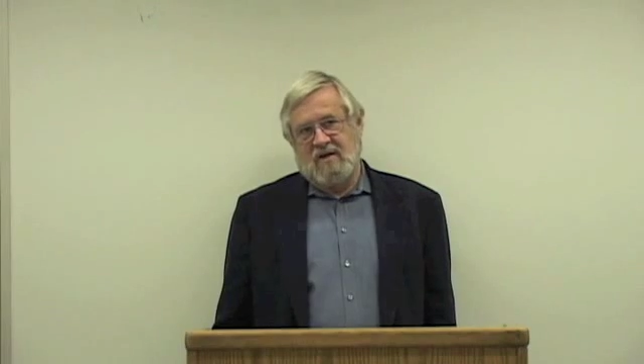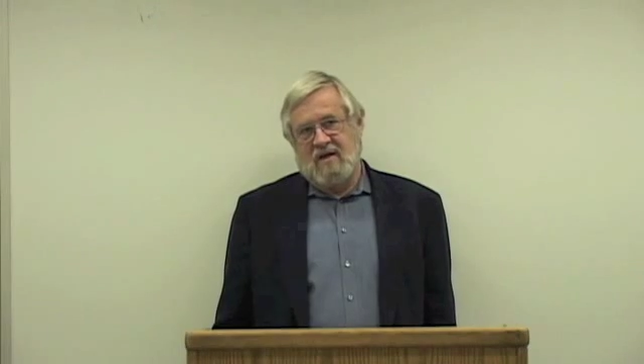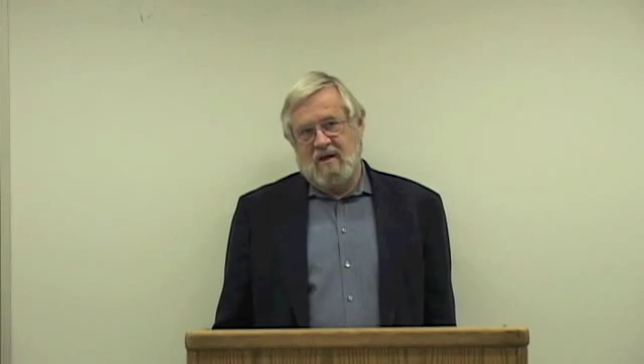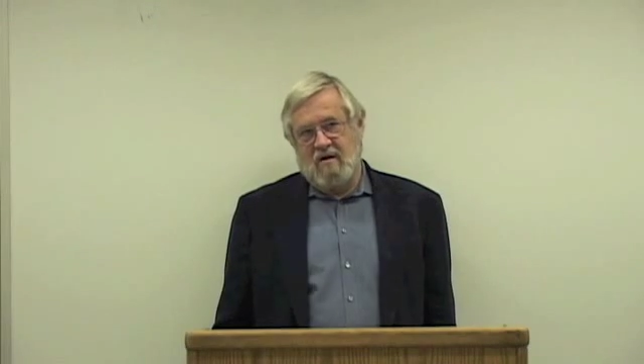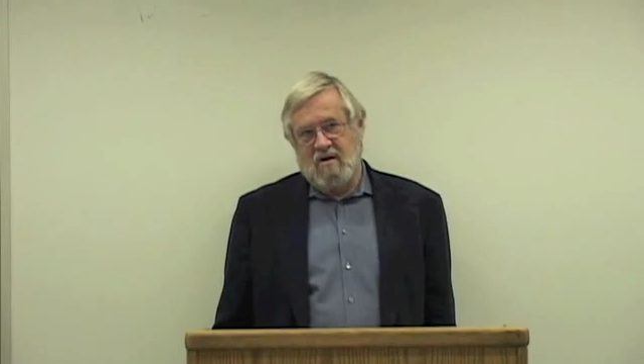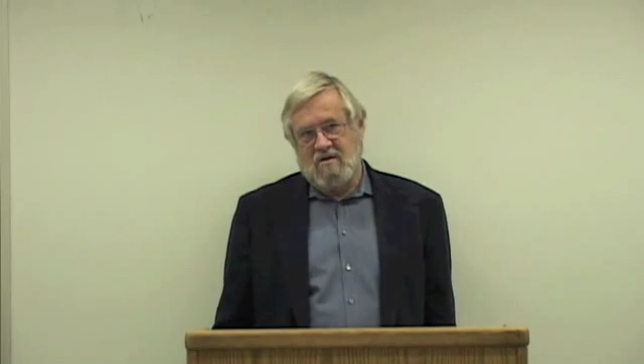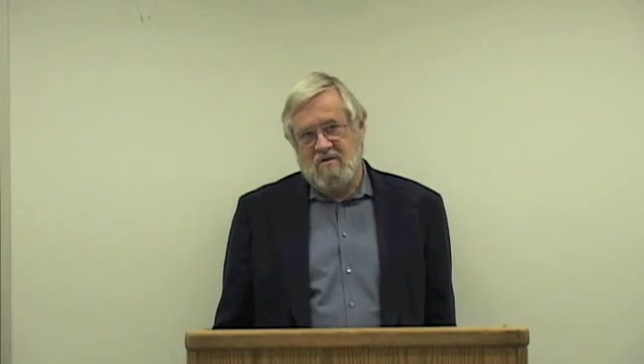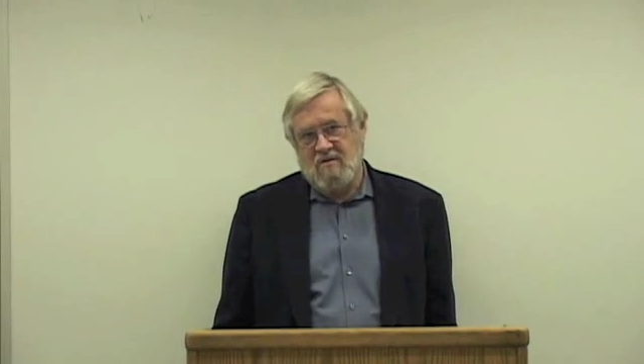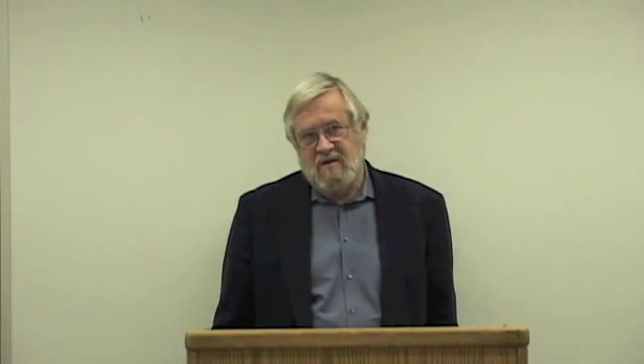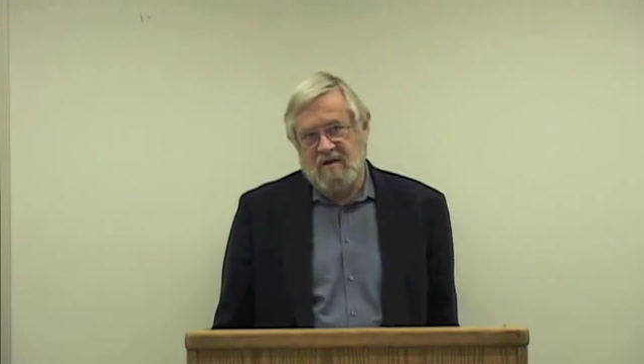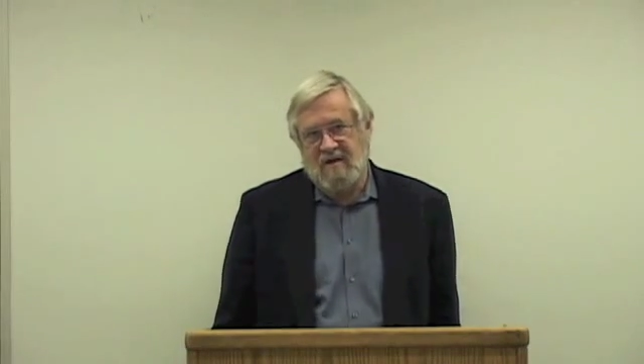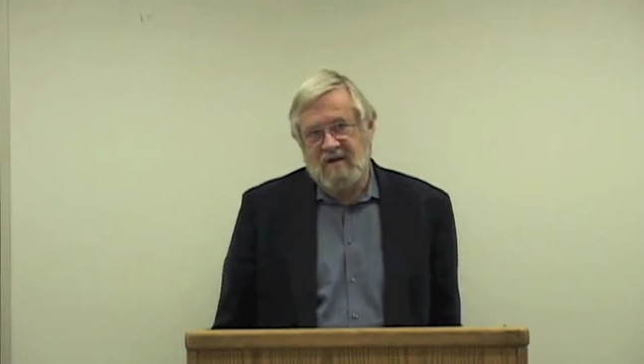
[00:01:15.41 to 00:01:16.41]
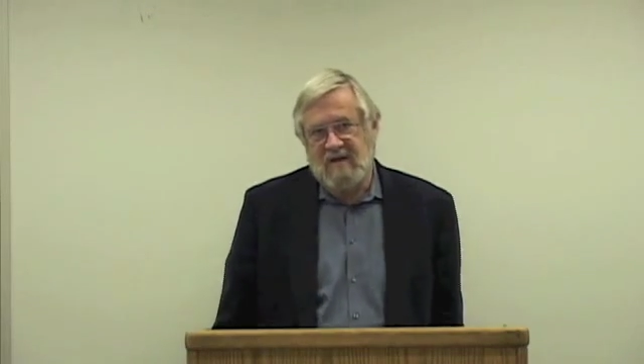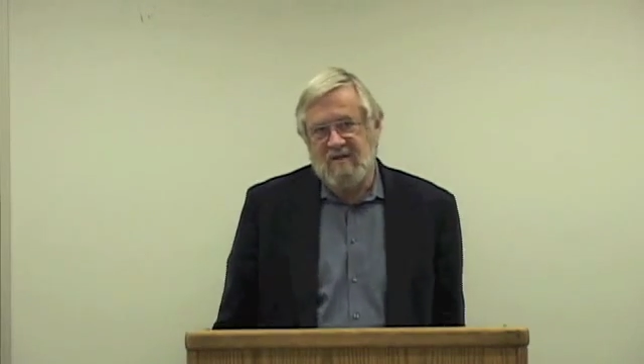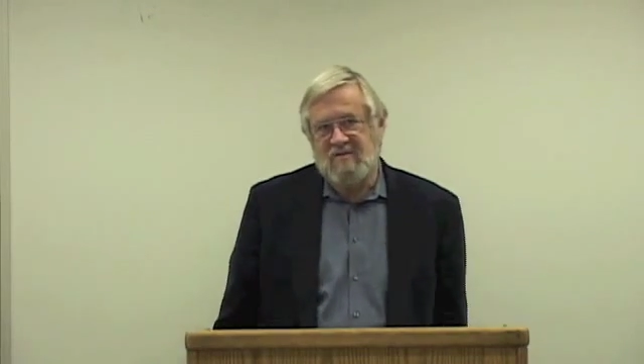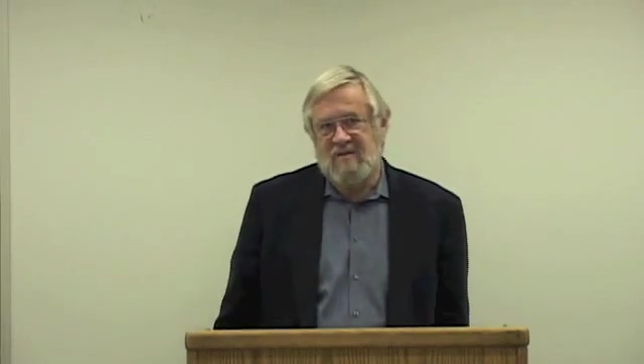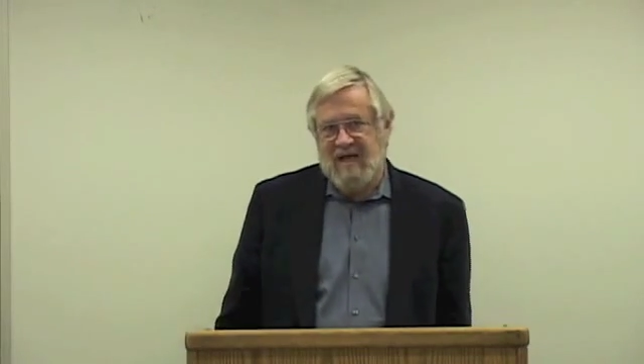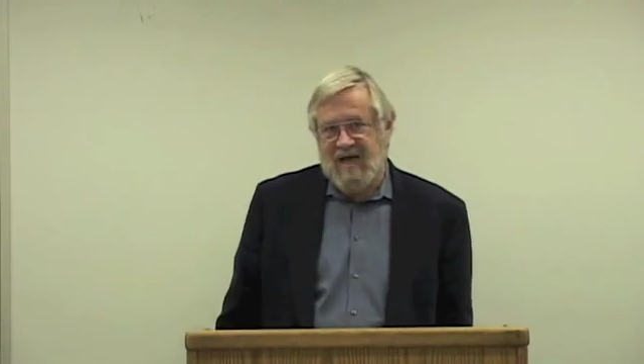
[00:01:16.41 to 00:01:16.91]
a character that
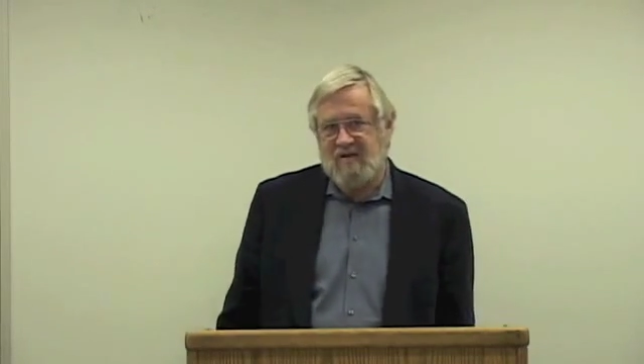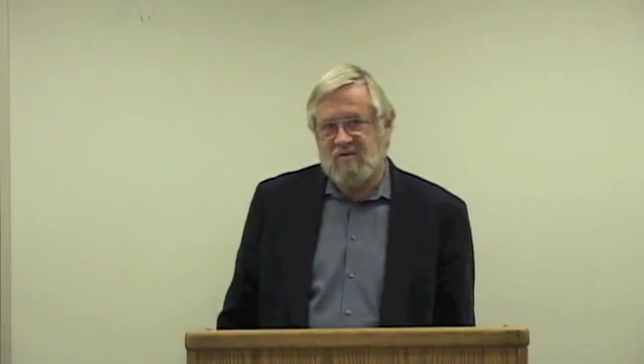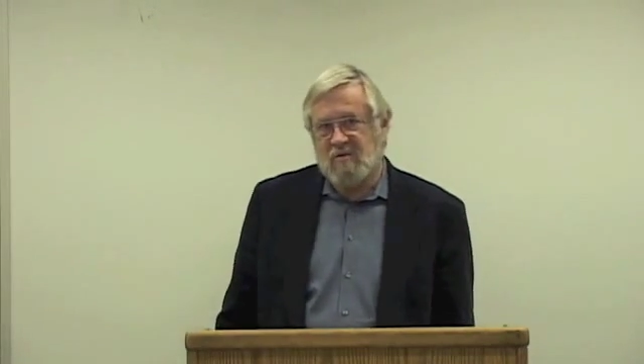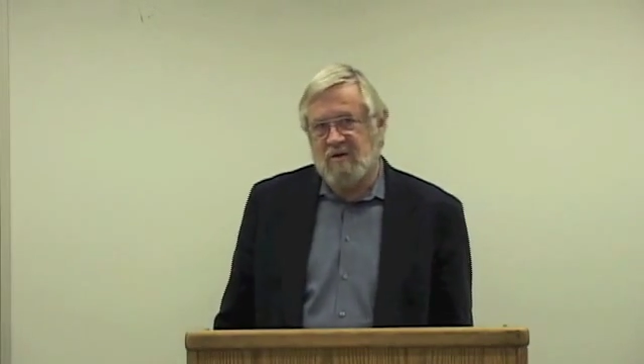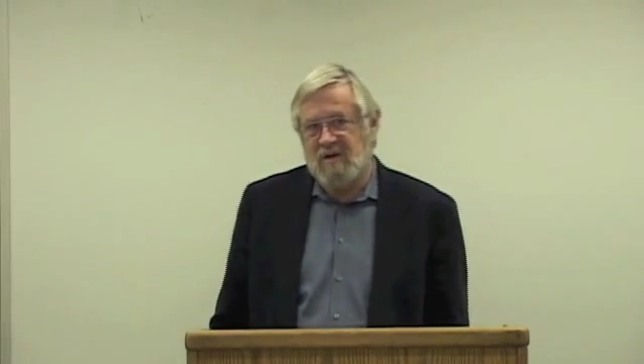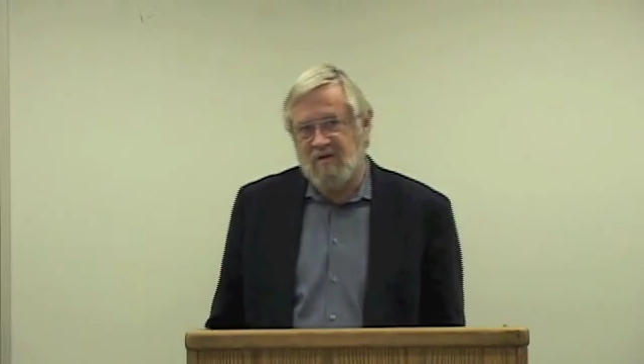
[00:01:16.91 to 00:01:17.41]
leads naturally to